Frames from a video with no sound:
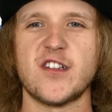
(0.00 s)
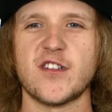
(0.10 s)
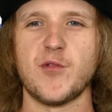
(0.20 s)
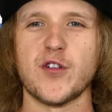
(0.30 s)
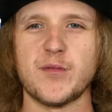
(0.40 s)

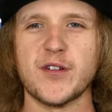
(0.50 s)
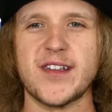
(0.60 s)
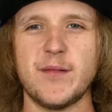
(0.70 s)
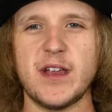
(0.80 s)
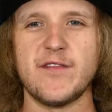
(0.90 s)
Disposable
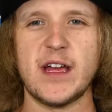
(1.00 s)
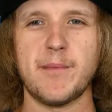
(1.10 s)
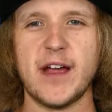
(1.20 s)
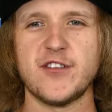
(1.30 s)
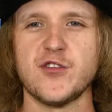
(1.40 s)
CBD Vape
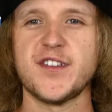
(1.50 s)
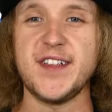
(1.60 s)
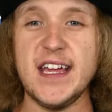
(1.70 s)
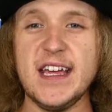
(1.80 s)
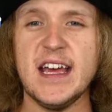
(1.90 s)
Pens, you'll
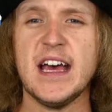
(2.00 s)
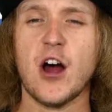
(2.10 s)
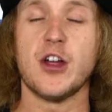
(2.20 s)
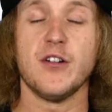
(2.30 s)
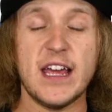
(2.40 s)
see,
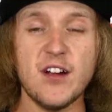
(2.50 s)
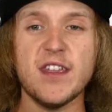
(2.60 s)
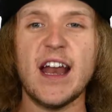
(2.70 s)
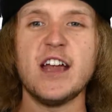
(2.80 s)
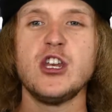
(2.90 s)
or you'll hear
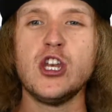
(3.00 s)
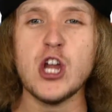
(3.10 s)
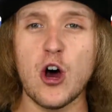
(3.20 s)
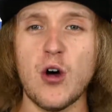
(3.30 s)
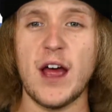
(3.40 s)
that I
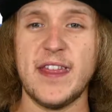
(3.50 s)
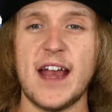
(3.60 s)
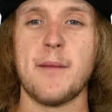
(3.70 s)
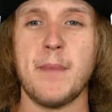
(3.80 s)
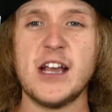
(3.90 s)

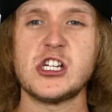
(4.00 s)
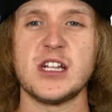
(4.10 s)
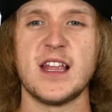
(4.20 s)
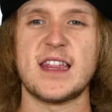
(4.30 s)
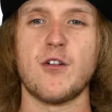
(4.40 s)

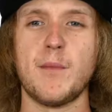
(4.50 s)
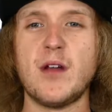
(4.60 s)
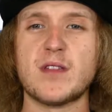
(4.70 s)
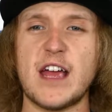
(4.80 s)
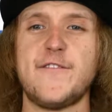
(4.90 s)
mentioned that they were made
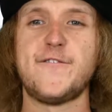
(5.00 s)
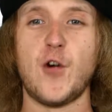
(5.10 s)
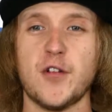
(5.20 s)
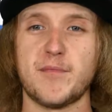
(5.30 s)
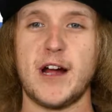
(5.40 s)
with a
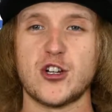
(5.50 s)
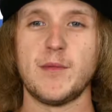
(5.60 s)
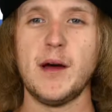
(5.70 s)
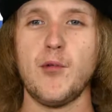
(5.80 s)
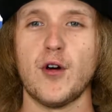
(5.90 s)
full
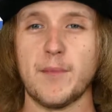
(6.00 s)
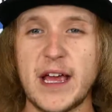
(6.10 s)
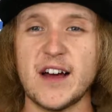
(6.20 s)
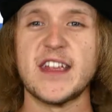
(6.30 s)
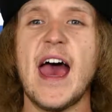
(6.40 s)
spectrum hemp oil,
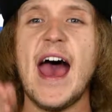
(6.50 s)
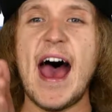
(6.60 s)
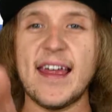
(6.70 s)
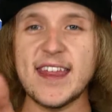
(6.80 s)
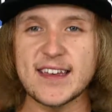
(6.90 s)
because
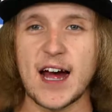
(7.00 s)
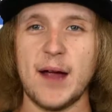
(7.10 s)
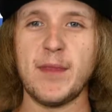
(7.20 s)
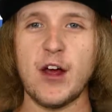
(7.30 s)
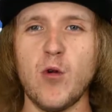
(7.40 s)
at the
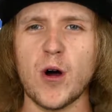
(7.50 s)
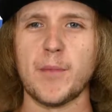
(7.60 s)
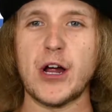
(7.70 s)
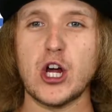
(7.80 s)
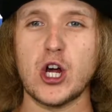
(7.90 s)
time they were,
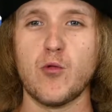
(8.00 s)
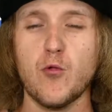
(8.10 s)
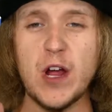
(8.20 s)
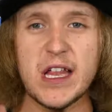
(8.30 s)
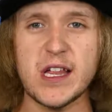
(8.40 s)
but
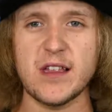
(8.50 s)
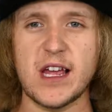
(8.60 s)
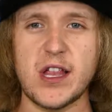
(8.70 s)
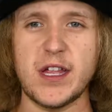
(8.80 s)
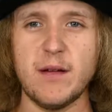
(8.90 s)

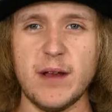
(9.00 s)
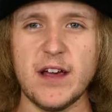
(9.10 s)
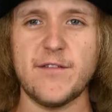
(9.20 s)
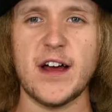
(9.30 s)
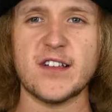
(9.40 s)
recently,
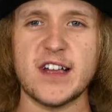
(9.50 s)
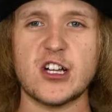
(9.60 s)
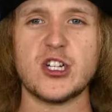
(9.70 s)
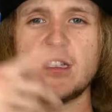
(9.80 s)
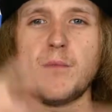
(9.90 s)
CBDFx is
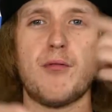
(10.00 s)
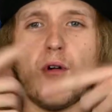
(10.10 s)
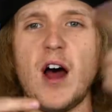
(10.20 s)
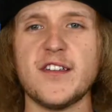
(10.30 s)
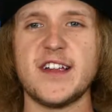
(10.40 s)
actually in the
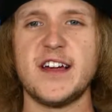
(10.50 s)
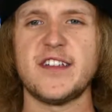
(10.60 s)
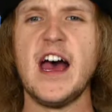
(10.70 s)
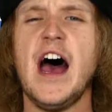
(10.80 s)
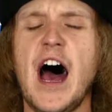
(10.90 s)

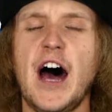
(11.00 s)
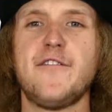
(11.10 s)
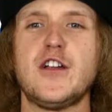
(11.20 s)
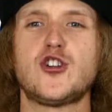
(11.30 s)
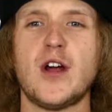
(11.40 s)
process
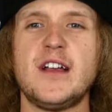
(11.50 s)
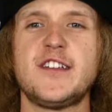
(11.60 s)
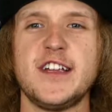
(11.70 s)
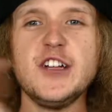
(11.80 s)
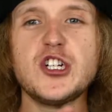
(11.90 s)
of
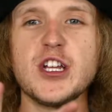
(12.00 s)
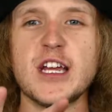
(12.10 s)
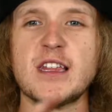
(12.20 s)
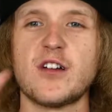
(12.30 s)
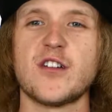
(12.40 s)

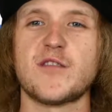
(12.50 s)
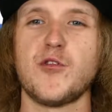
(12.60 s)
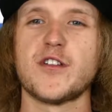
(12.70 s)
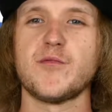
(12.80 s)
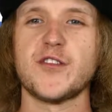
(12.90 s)
transitioning their
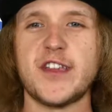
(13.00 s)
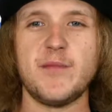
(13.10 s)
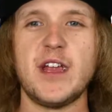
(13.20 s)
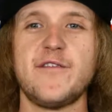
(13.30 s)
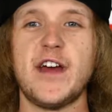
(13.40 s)
disposable
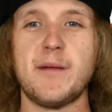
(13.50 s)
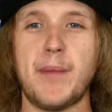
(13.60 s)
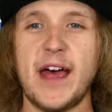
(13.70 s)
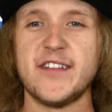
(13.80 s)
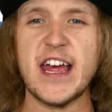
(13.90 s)
CBD vape
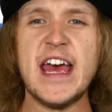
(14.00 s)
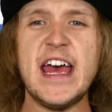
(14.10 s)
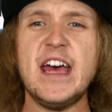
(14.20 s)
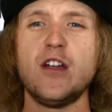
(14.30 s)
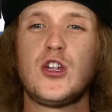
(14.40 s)
pens
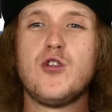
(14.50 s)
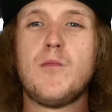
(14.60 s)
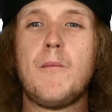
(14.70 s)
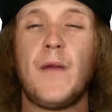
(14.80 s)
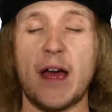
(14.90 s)

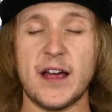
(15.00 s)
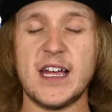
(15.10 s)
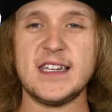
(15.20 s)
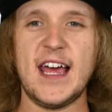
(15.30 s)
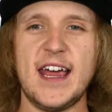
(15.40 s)
to
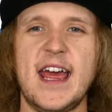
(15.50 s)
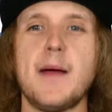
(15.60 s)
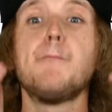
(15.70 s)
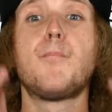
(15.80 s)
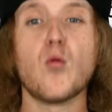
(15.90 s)
contain
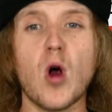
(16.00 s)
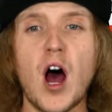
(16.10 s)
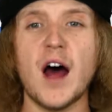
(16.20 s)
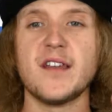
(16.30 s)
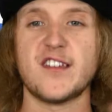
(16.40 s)
a
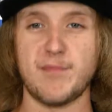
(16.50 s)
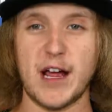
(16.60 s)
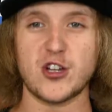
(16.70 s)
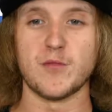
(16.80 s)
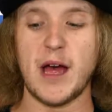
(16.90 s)
broad
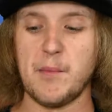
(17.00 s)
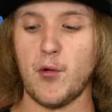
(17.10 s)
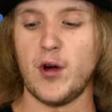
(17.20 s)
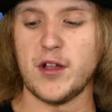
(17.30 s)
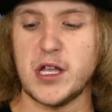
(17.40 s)
spectrum hemp oil.